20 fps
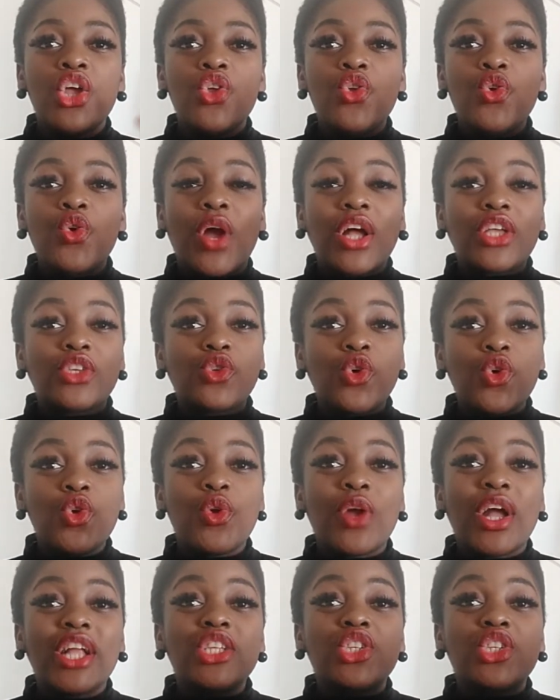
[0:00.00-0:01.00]
You
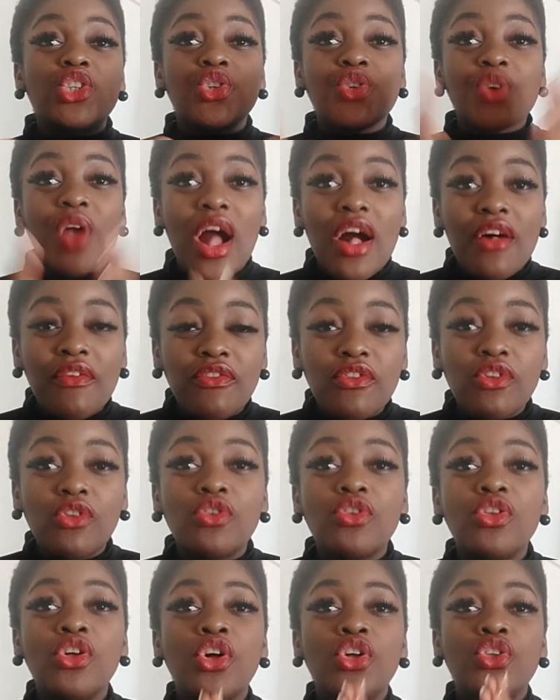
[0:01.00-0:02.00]
can
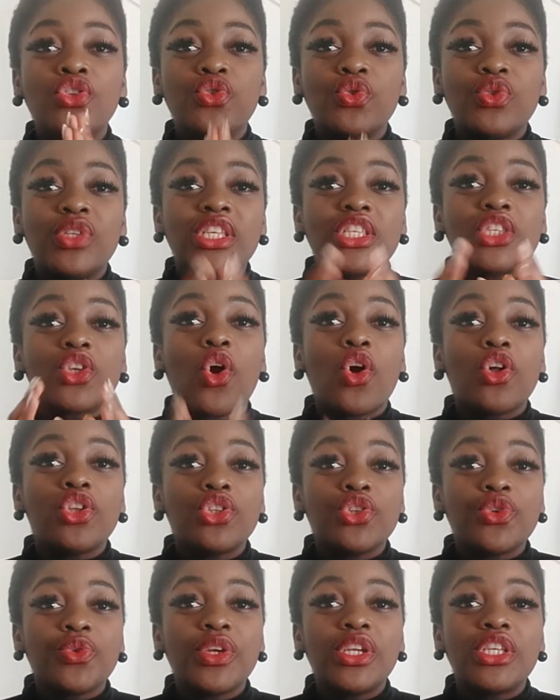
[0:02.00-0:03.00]
travel to these
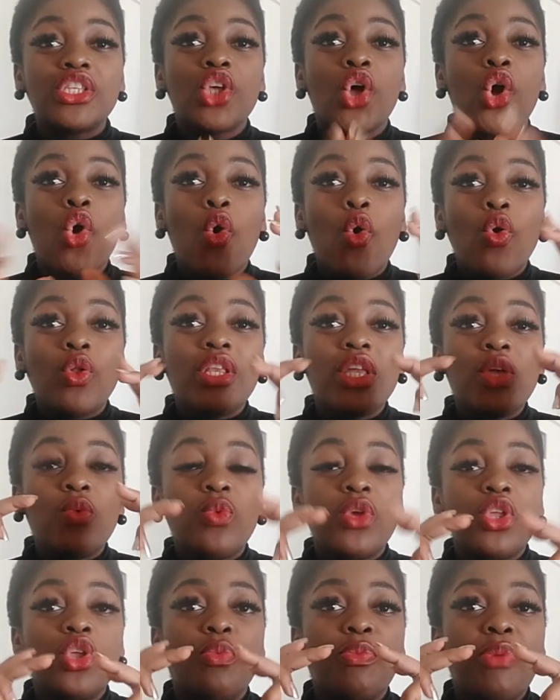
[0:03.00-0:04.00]
countries only
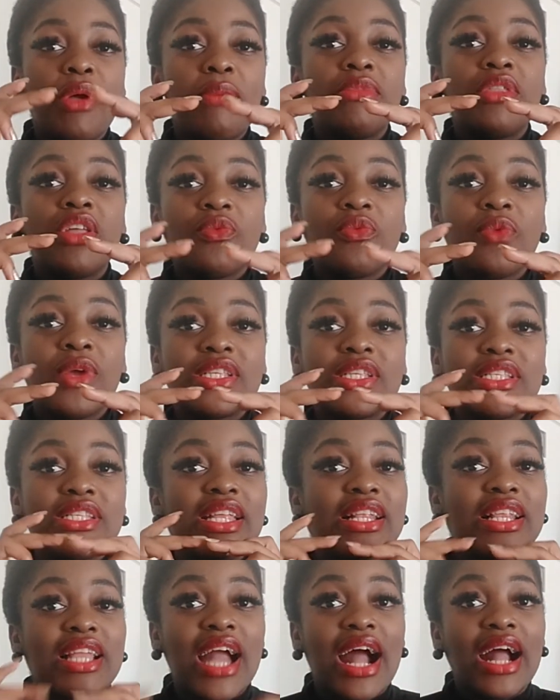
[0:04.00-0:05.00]
with your permanent
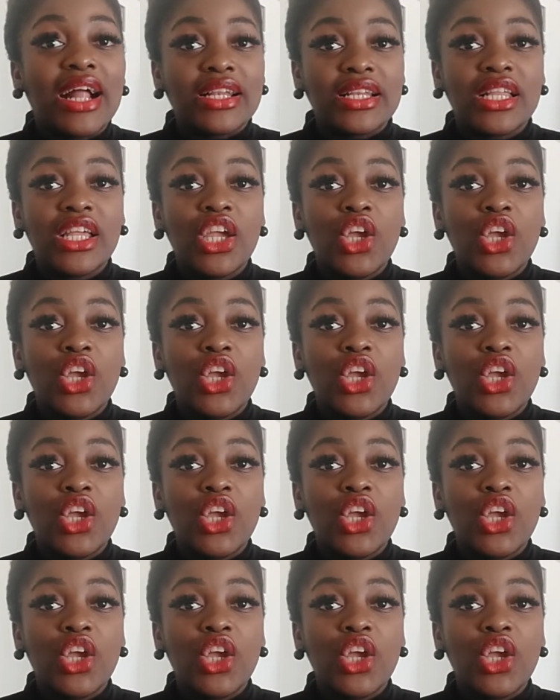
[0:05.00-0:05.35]
resident card.